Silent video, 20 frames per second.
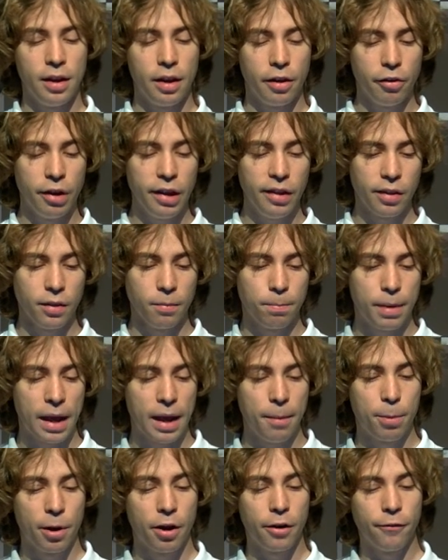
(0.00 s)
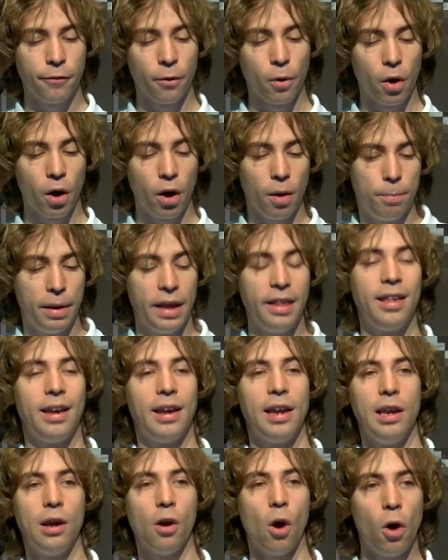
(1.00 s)
a recent paper for
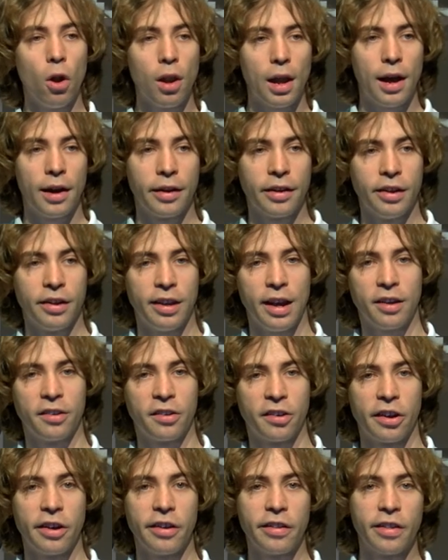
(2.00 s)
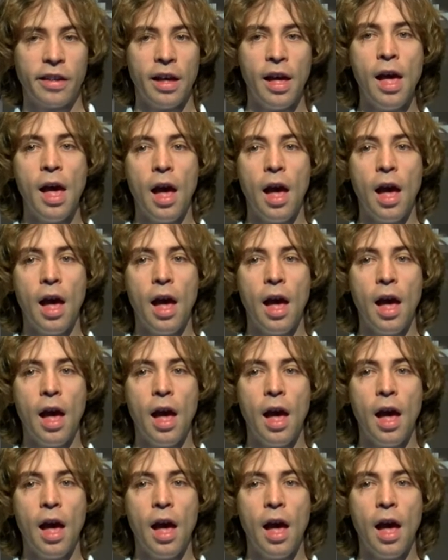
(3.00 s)
basically all architectures.